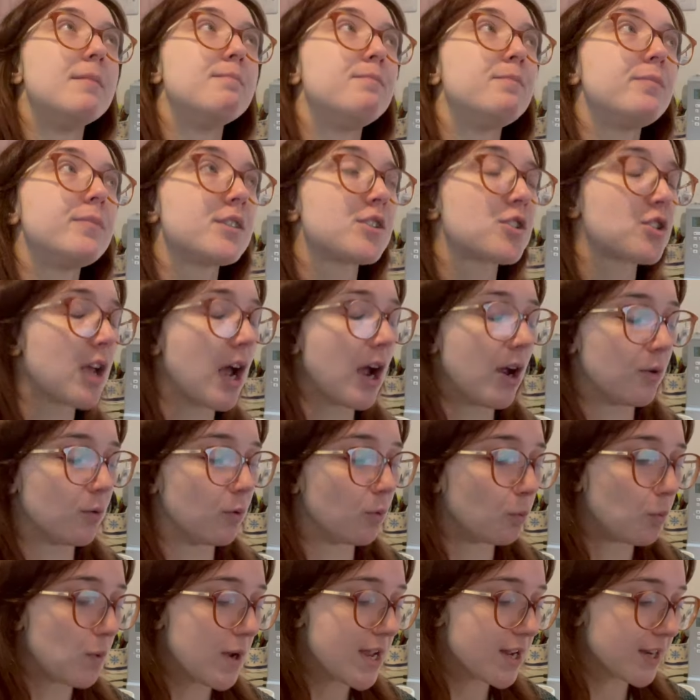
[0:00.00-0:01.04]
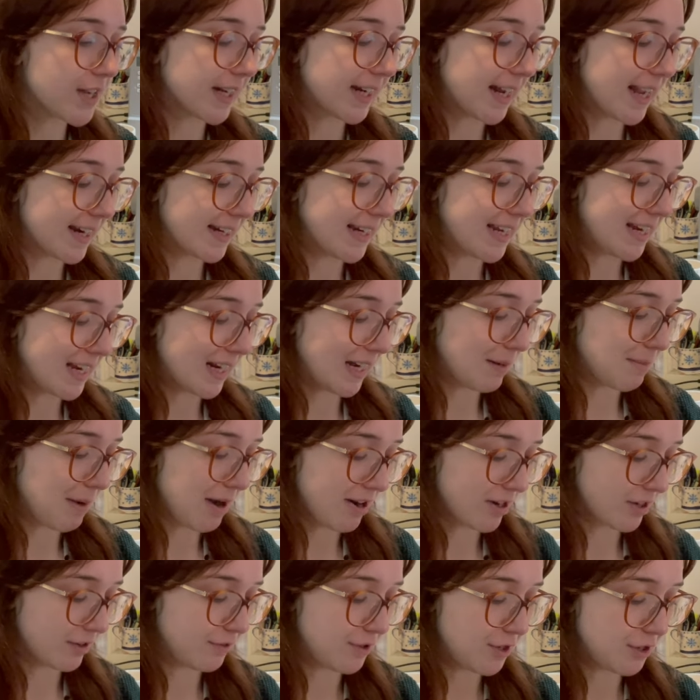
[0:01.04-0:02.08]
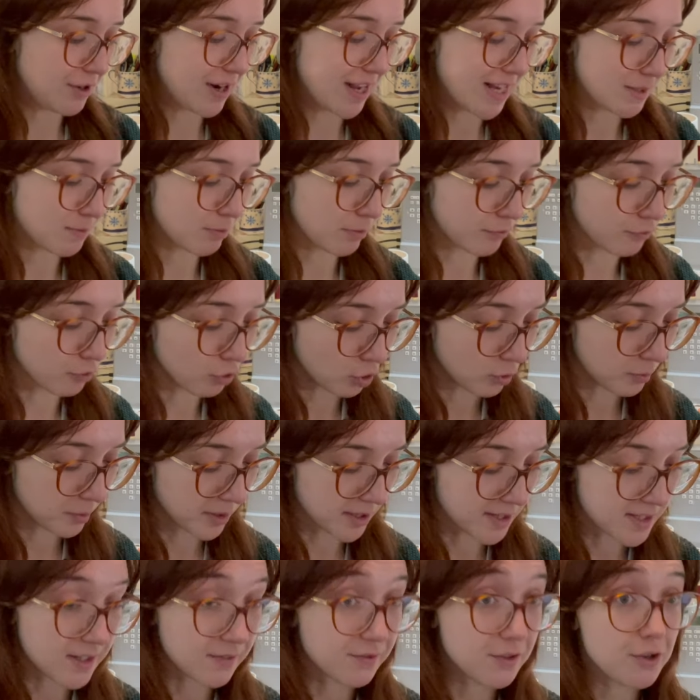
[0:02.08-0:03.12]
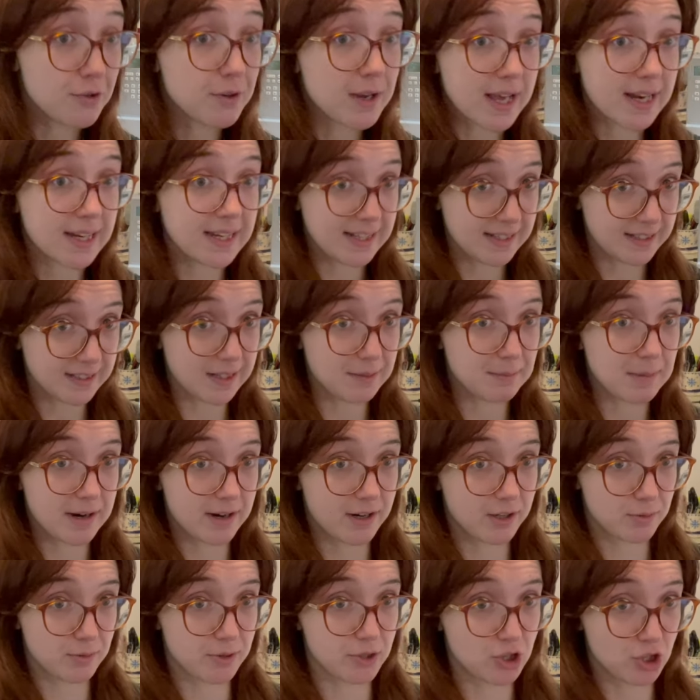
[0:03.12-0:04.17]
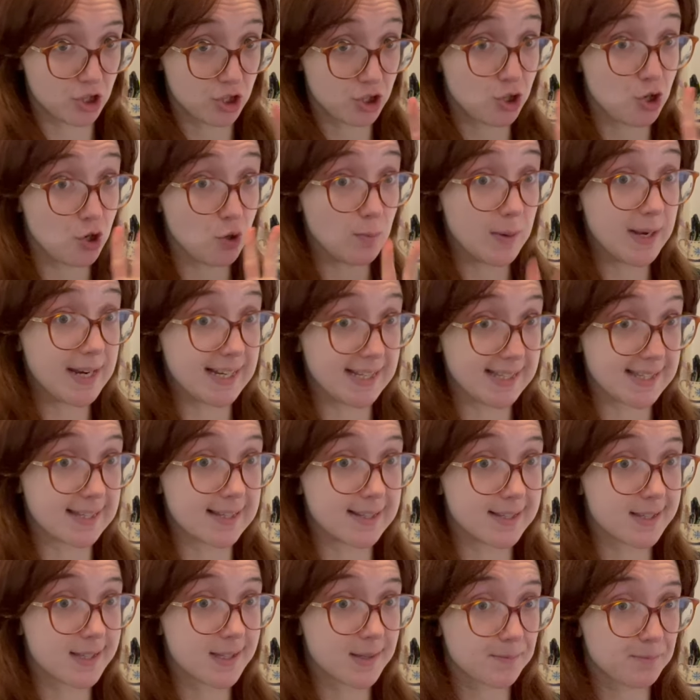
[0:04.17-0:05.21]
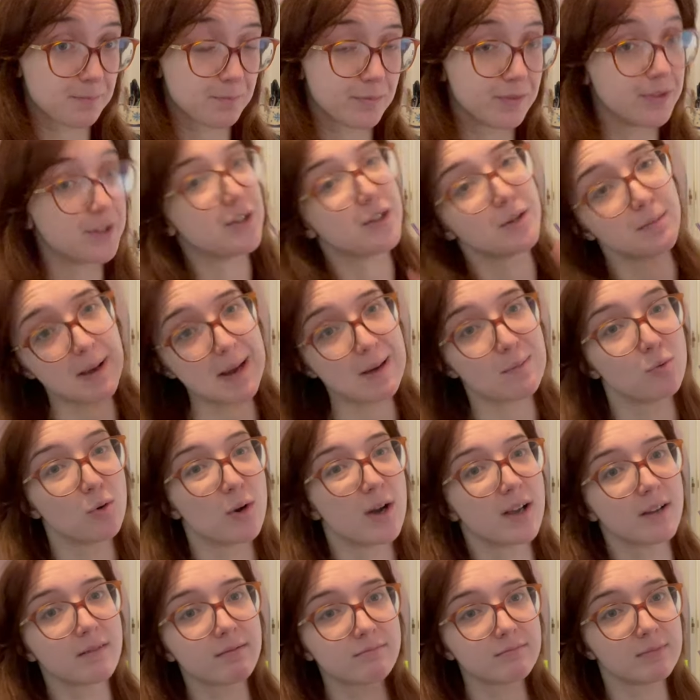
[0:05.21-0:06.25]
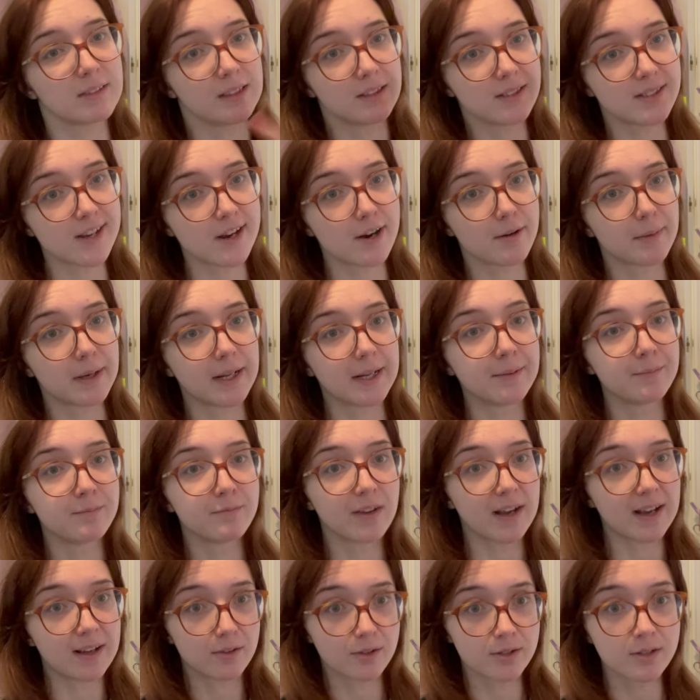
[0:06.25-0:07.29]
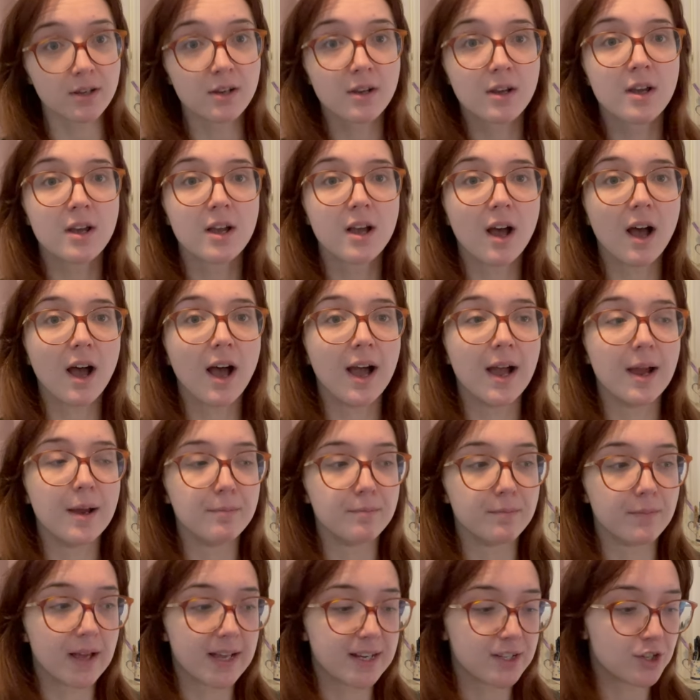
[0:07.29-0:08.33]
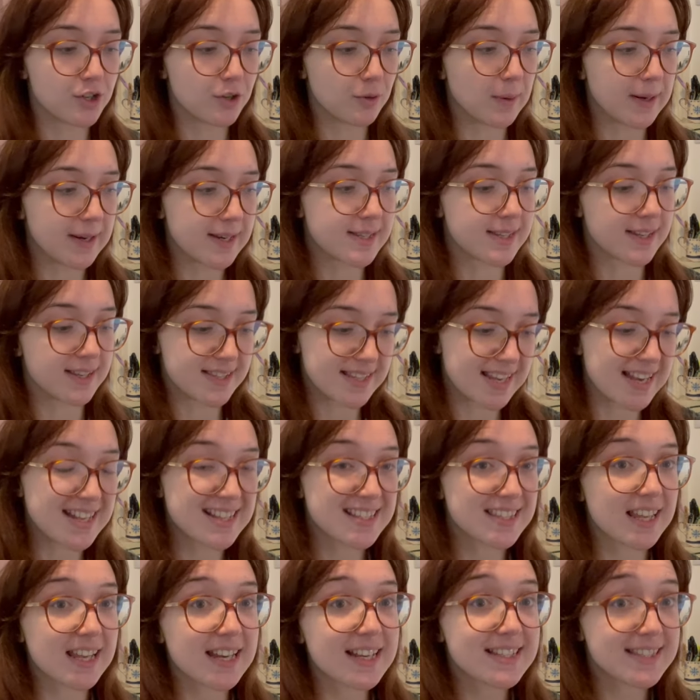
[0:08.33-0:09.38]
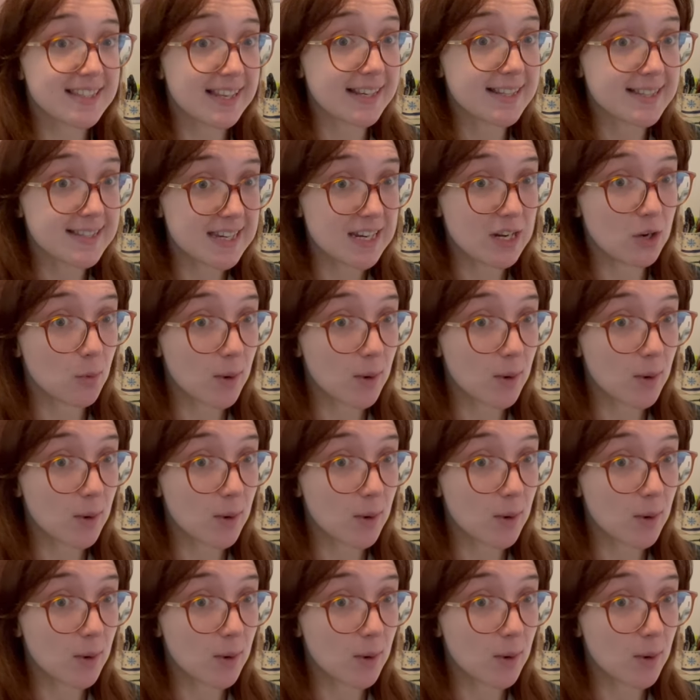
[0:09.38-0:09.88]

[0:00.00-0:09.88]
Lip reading: So we are going to get legally married a few days before, because if you get legally married with just two witnesses and do the paperwork, little ceremony, vows, and two witnesses, it's like £60.